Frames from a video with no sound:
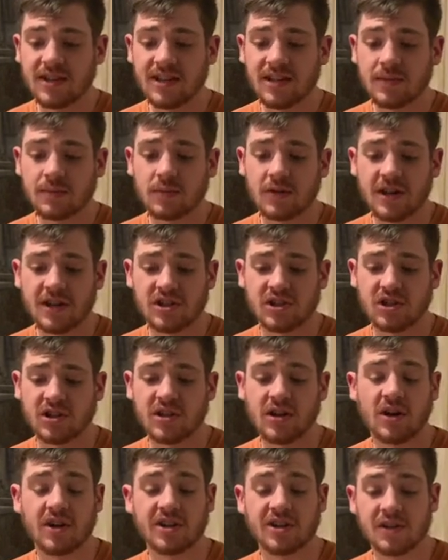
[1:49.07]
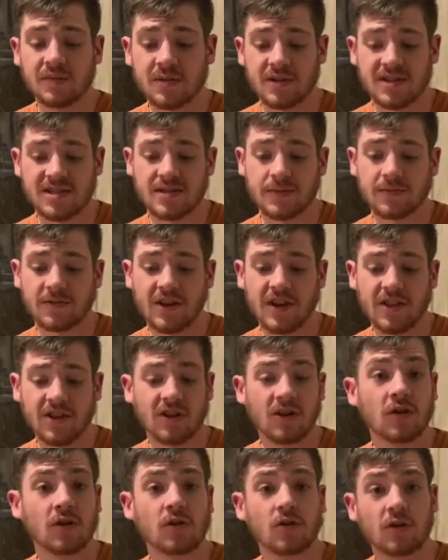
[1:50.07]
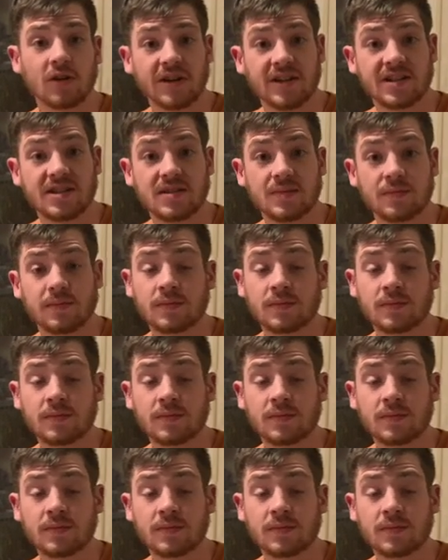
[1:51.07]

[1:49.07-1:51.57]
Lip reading: impression on your piece of leather, according to